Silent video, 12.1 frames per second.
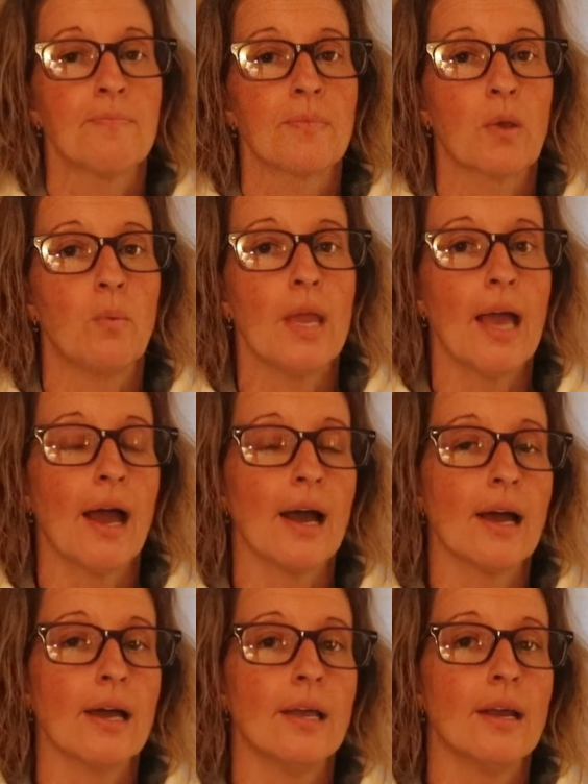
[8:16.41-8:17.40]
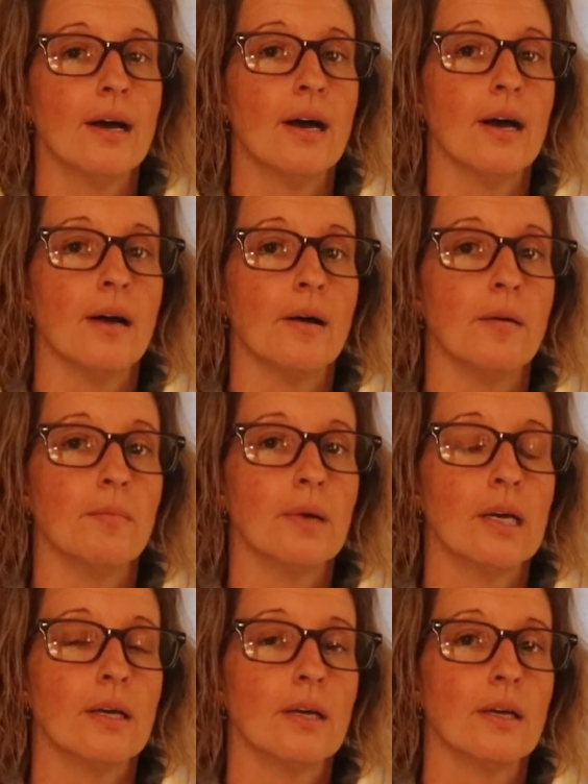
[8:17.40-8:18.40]
We had
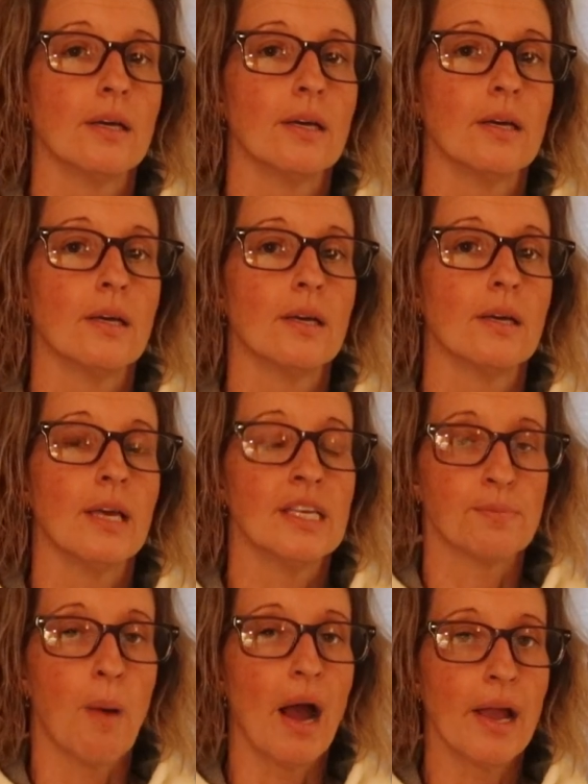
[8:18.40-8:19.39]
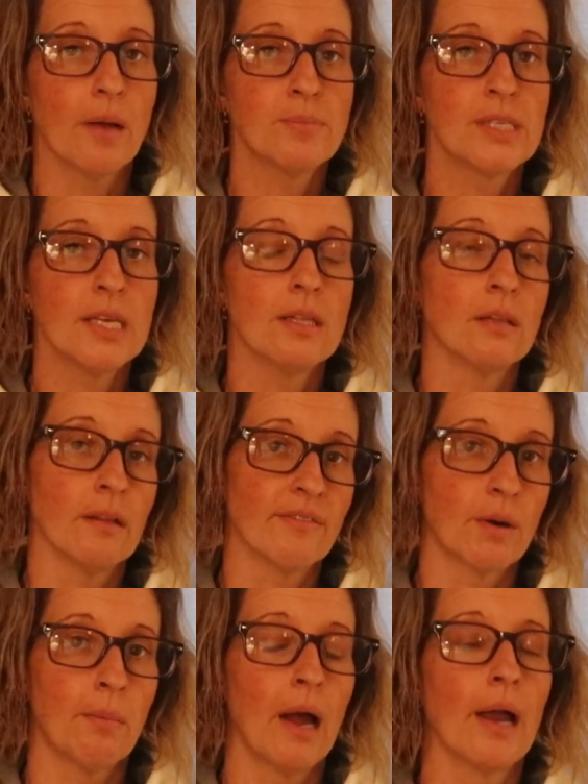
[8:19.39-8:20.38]
his biopsy, the
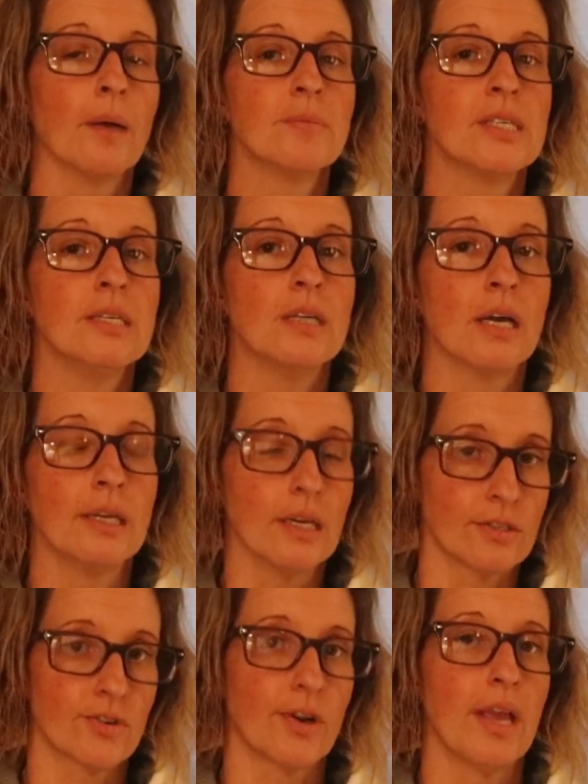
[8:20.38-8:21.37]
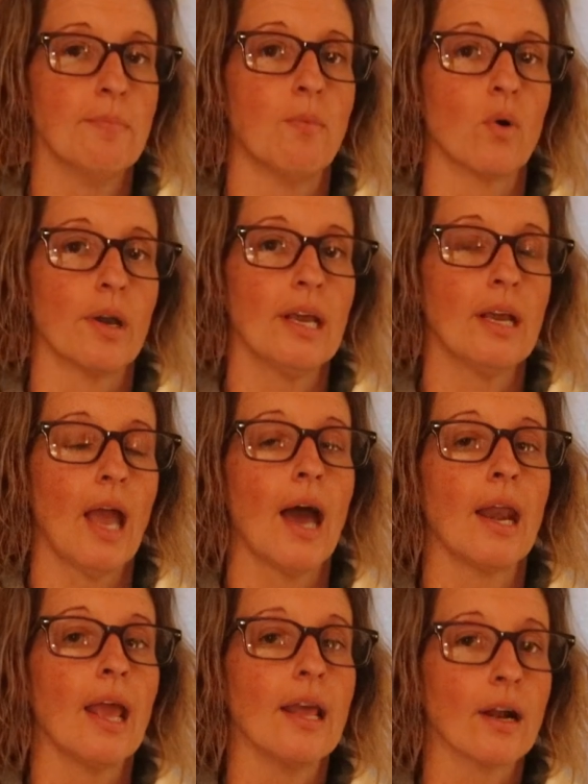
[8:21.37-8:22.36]
liver biopsy, done yesterday morning
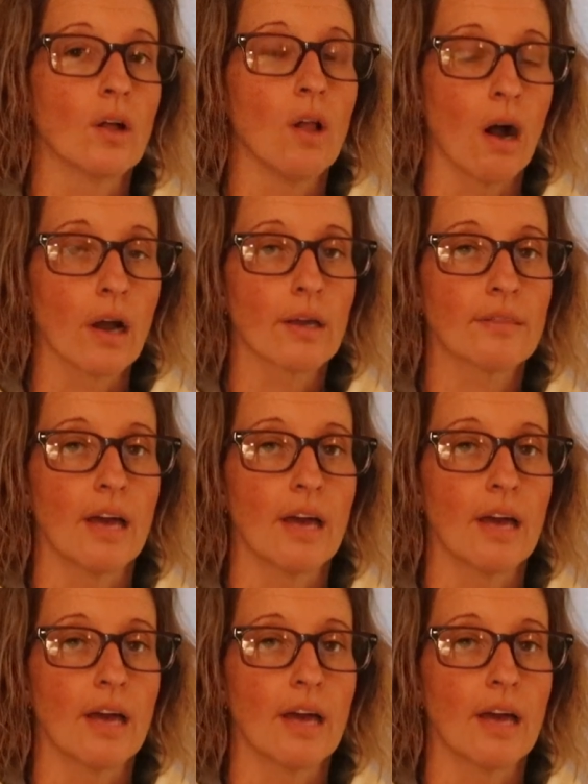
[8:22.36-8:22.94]
at 8 o'clock.